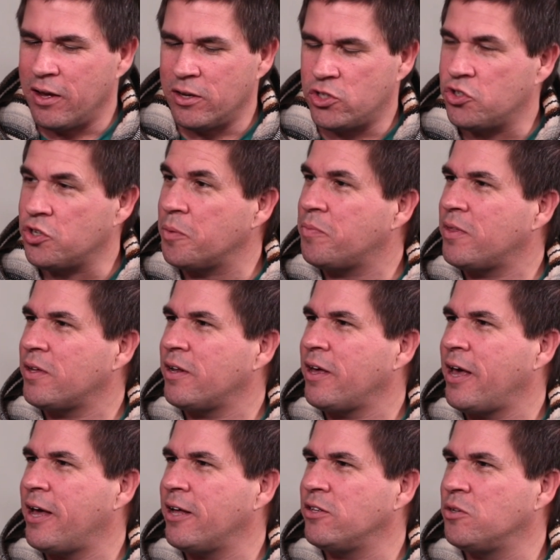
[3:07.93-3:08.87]
trip that I
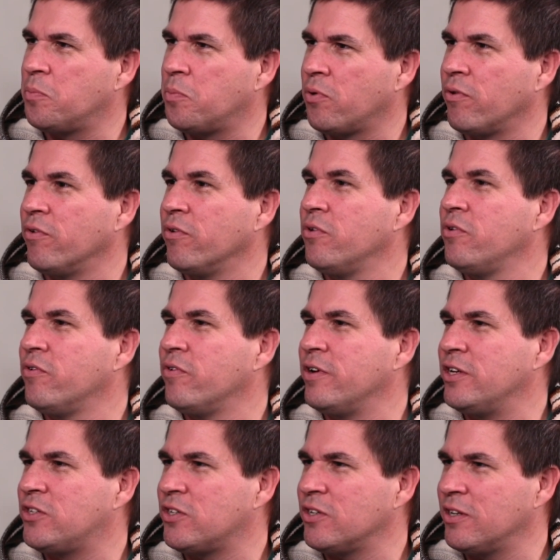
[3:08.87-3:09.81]
had to Peru
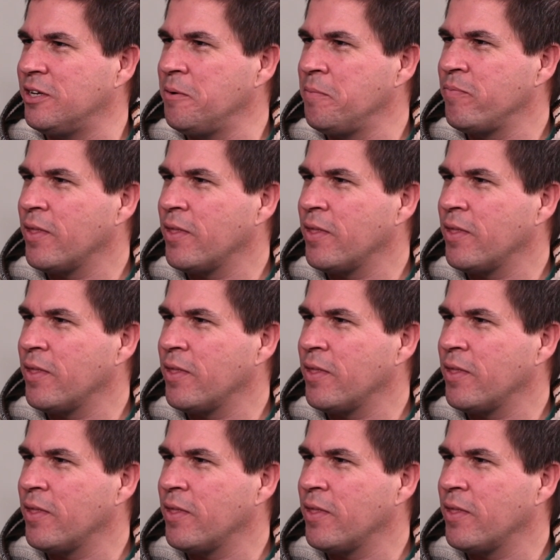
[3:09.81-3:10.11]
recently.